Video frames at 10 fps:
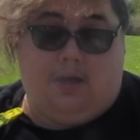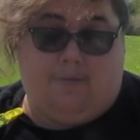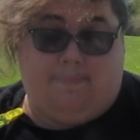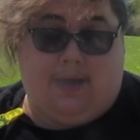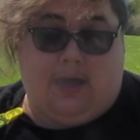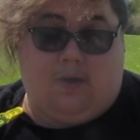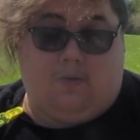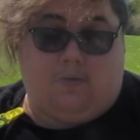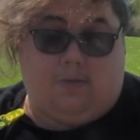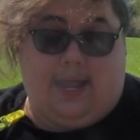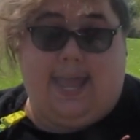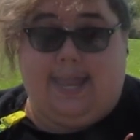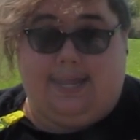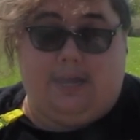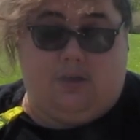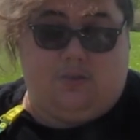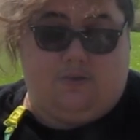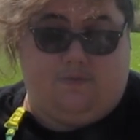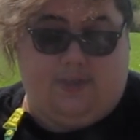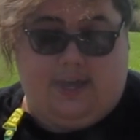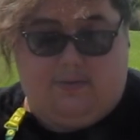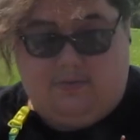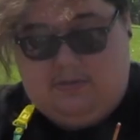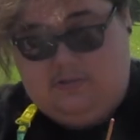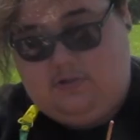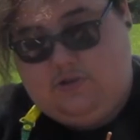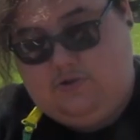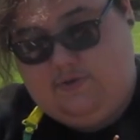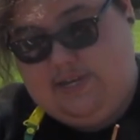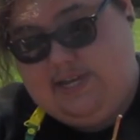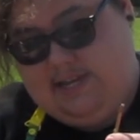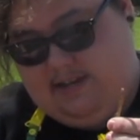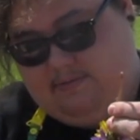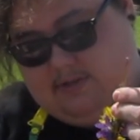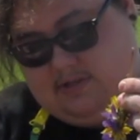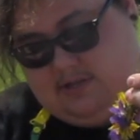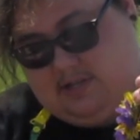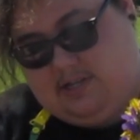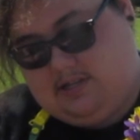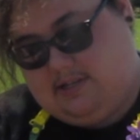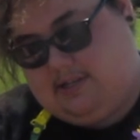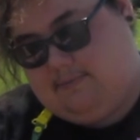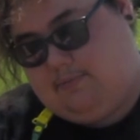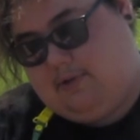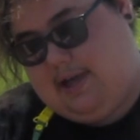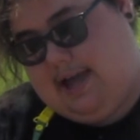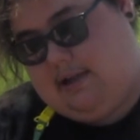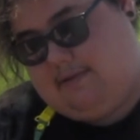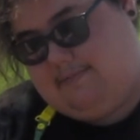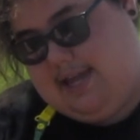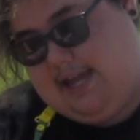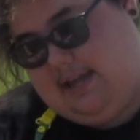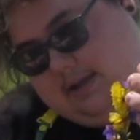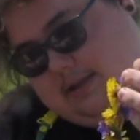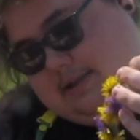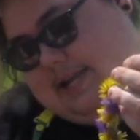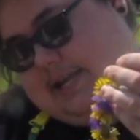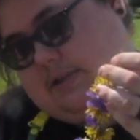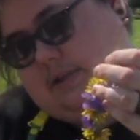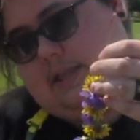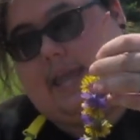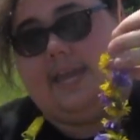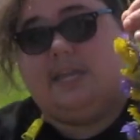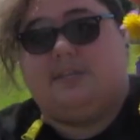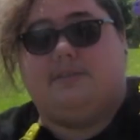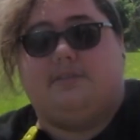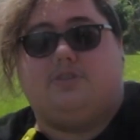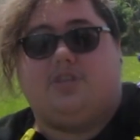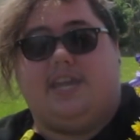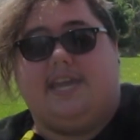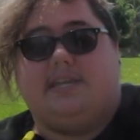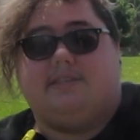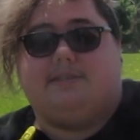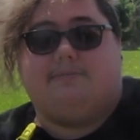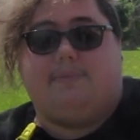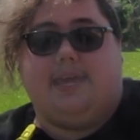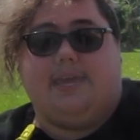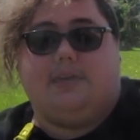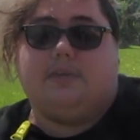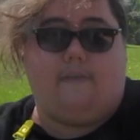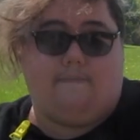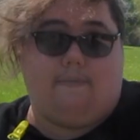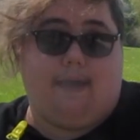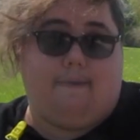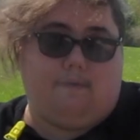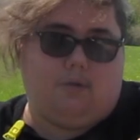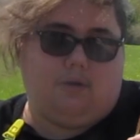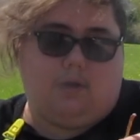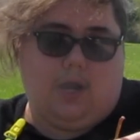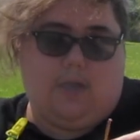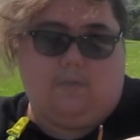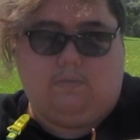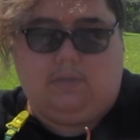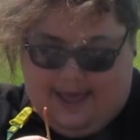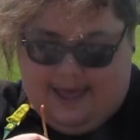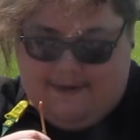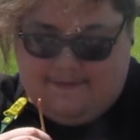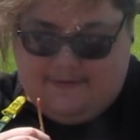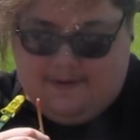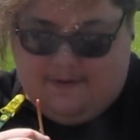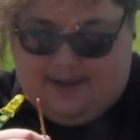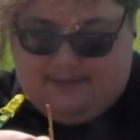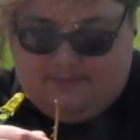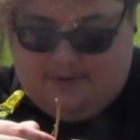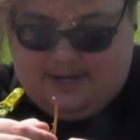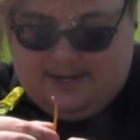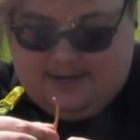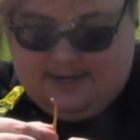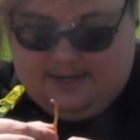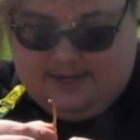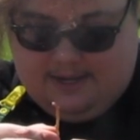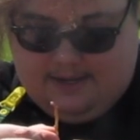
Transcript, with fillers: about adding other flowers to it. It was just a simple how to make a dandelion chain to make a flower crown. I don't know, I'm pretty